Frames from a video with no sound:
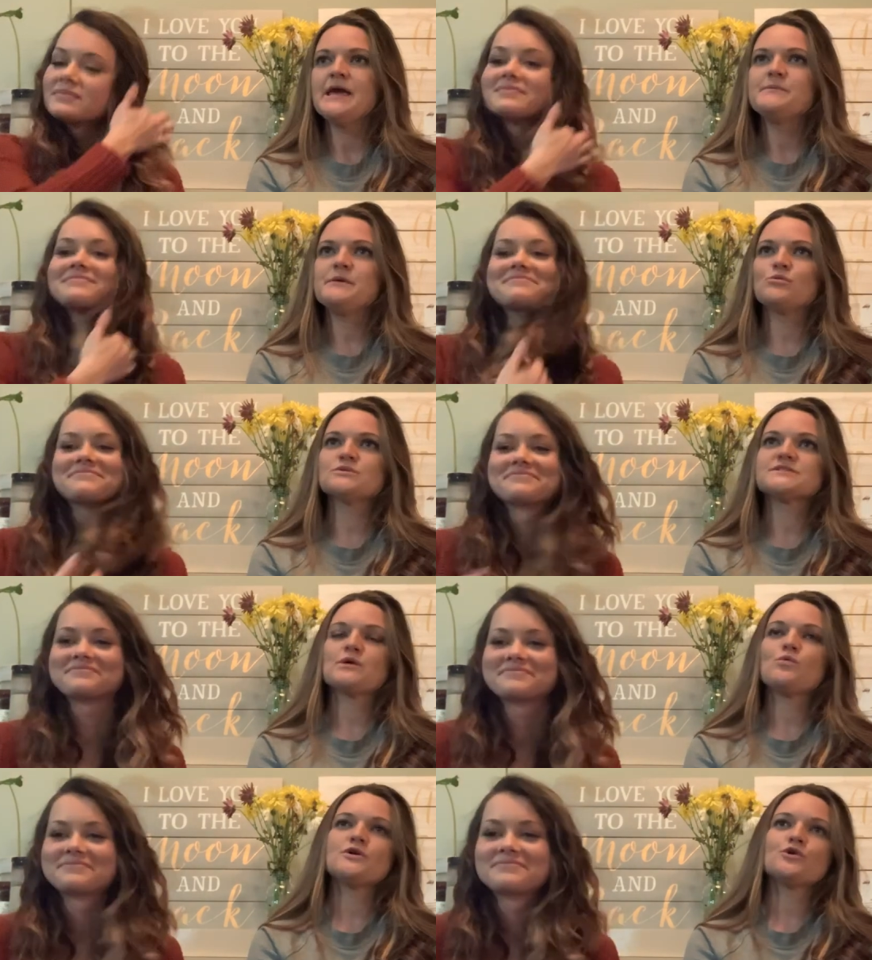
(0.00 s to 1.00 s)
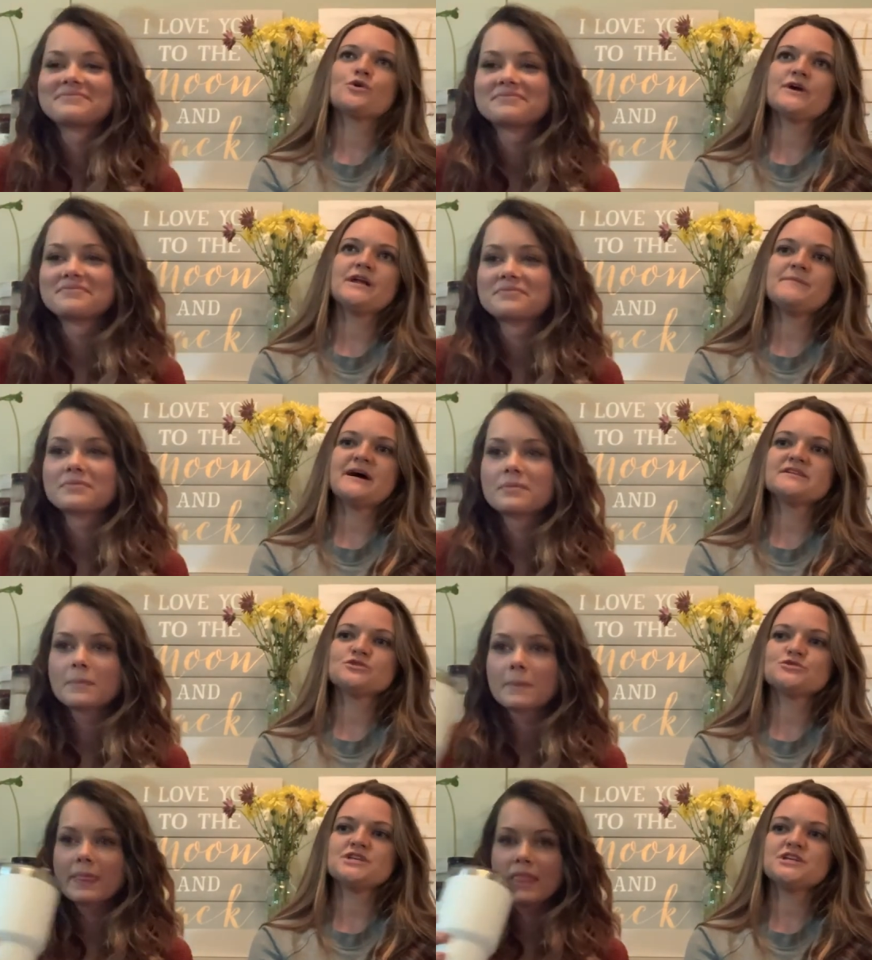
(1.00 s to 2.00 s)
Speaker 1: People will say, well, you'll create a bad
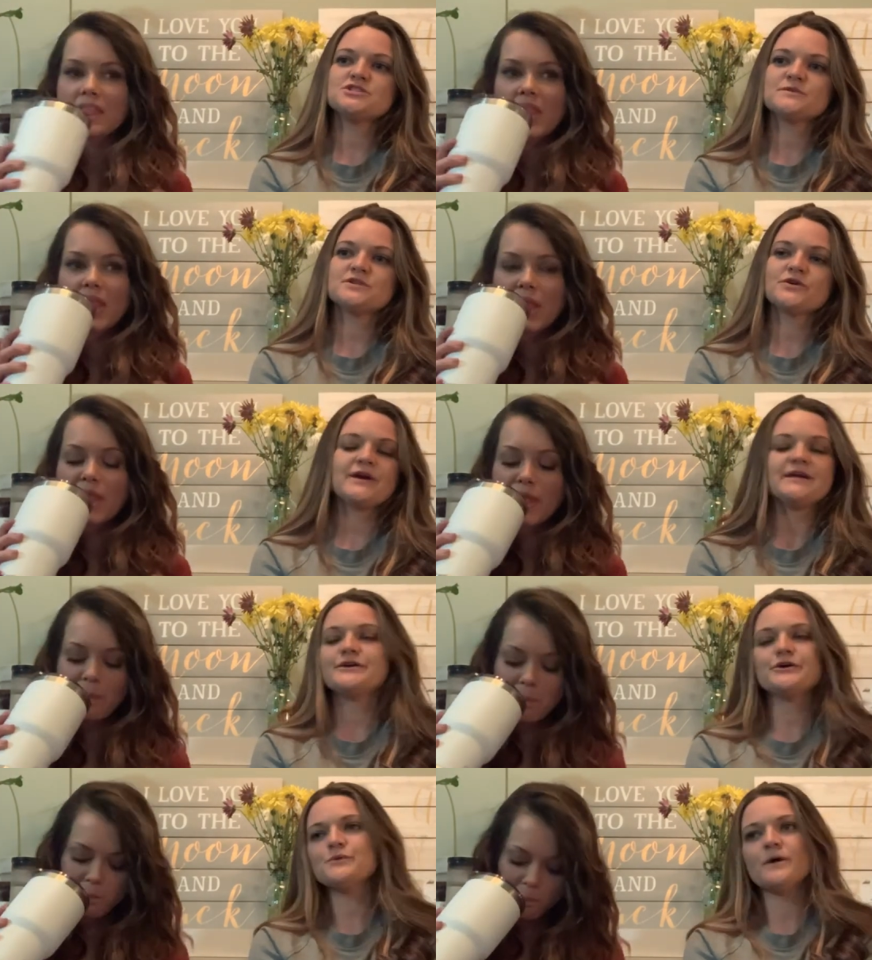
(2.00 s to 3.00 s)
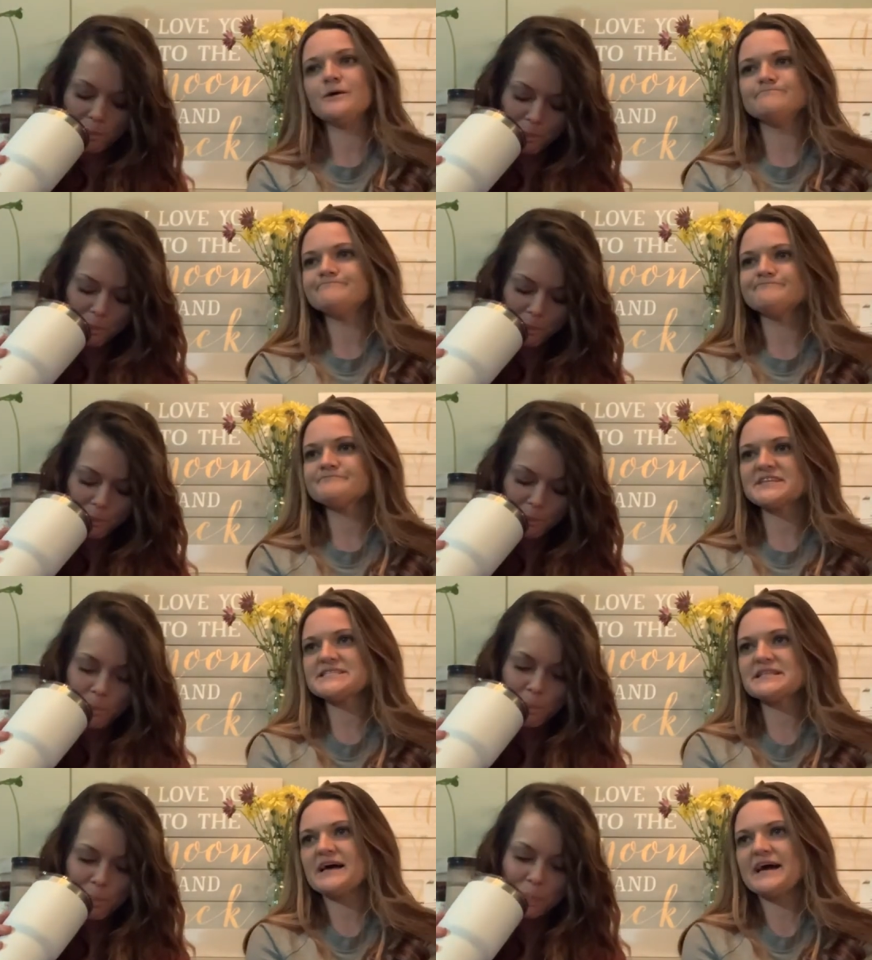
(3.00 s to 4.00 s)
association with the crate. No, you won't.
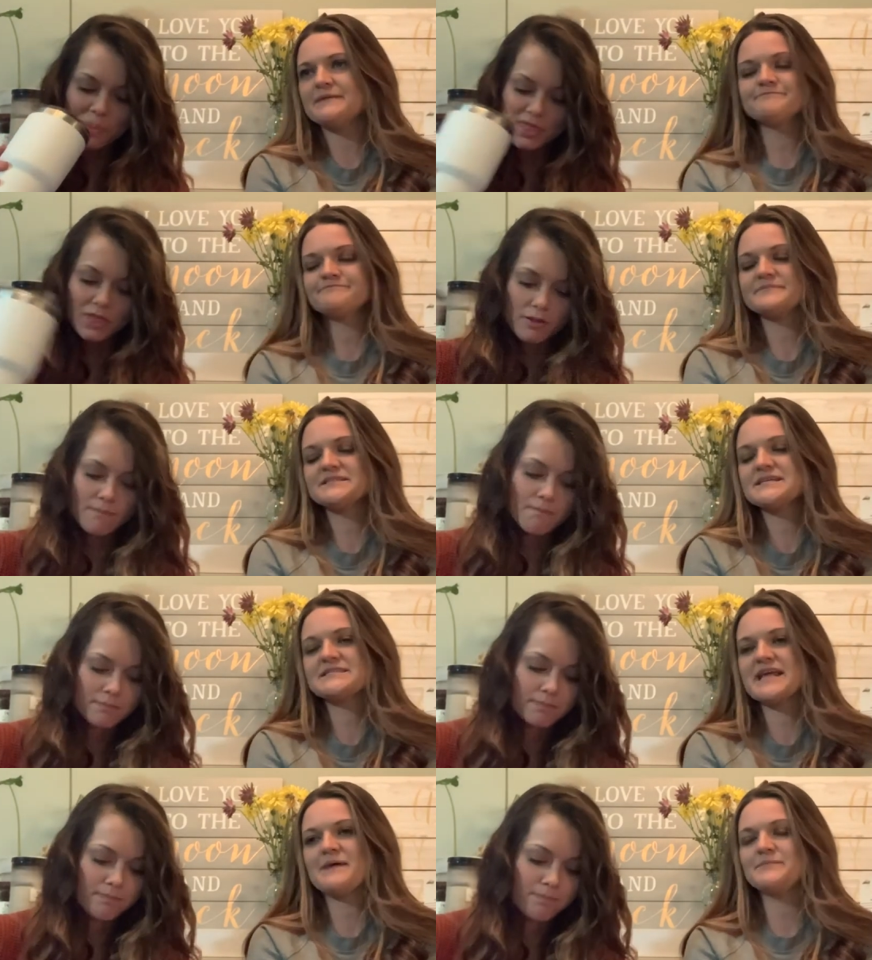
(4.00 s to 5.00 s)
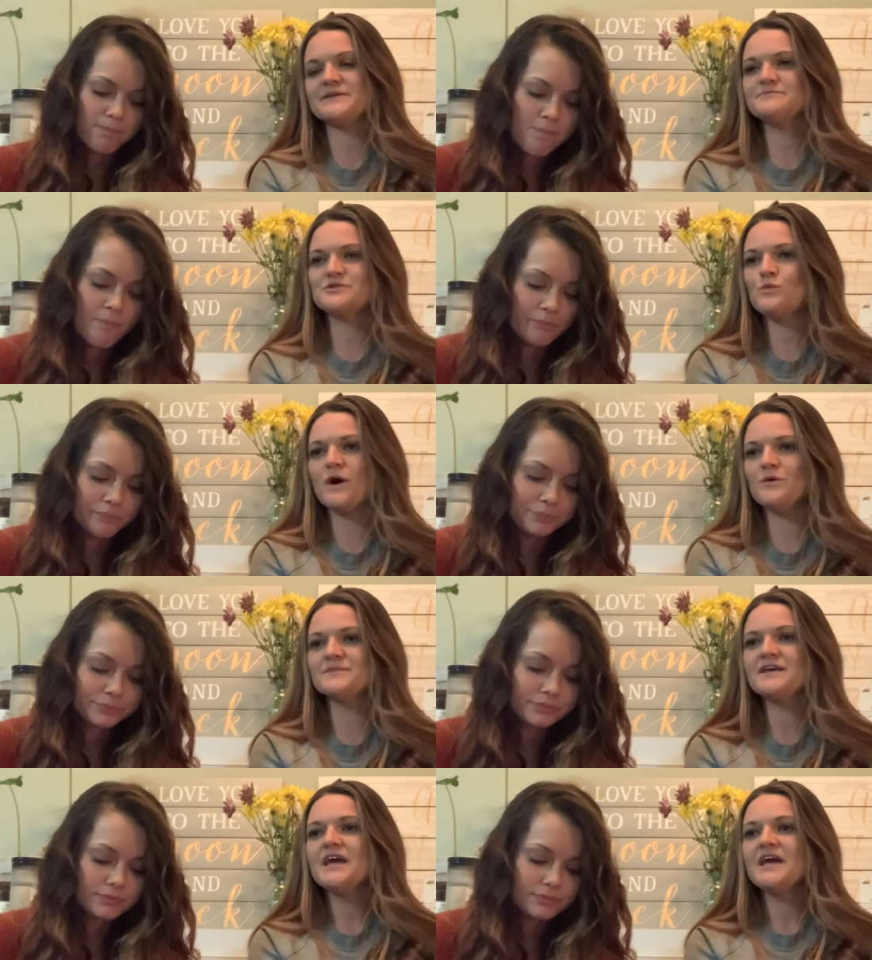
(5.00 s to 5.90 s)
That's a lie. It doesn't happen. You won't.